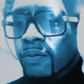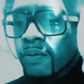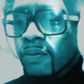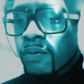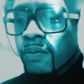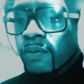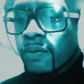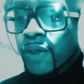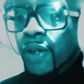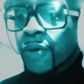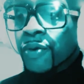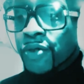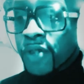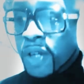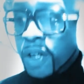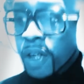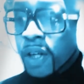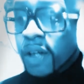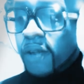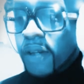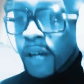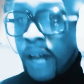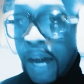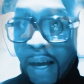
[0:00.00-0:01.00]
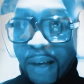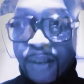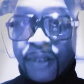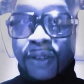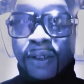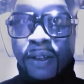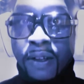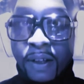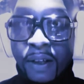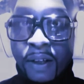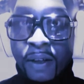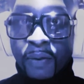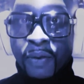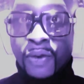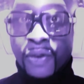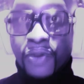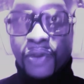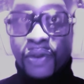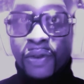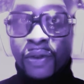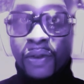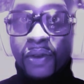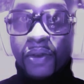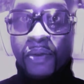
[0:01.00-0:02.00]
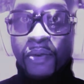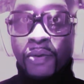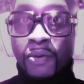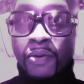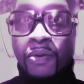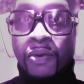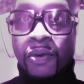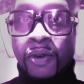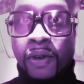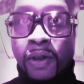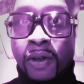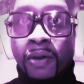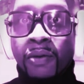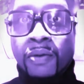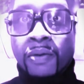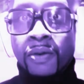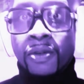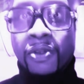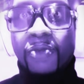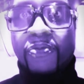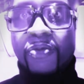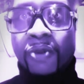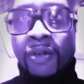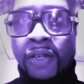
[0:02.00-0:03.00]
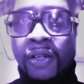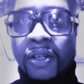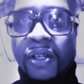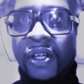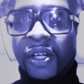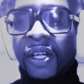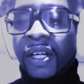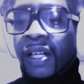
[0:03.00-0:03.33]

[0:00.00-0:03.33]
It was good. Actually, it was pretty good.